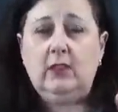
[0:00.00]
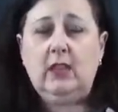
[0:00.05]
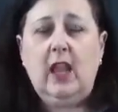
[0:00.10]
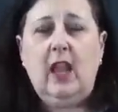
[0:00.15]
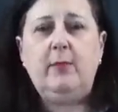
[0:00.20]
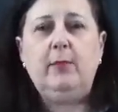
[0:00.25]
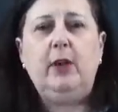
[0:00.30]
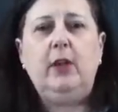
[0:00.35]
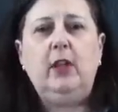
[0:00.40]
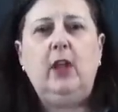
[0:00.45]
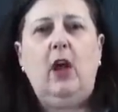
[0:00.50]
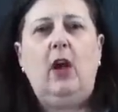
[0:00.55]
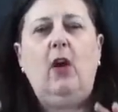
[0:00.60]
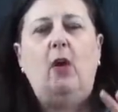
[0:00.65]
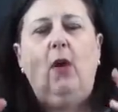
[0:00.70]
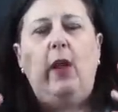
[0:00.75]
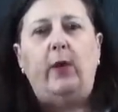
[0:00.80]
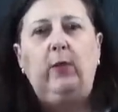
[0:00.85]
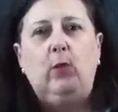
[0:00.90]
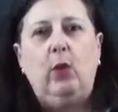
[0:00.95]
time
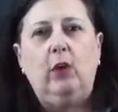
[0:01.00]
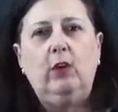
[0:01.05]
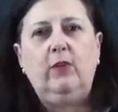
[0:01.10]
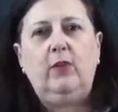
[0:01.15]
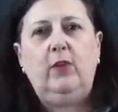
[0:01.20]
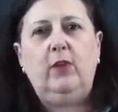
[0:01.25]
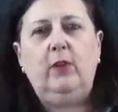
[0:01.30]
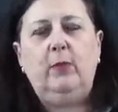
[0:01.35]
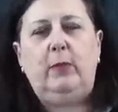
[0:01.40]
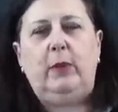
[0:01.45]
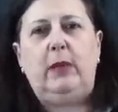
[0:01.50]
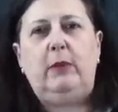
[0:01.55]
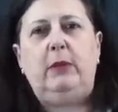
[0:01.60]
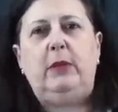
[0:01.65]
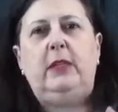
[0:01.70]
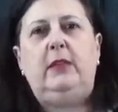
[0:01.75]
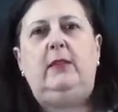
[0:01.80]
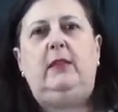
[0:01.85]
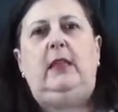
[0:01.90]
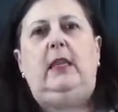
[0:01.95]
ago and worked for the
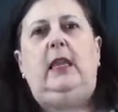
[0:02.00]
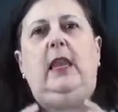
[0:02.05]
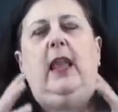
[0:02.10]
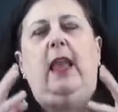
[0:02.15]
BBC.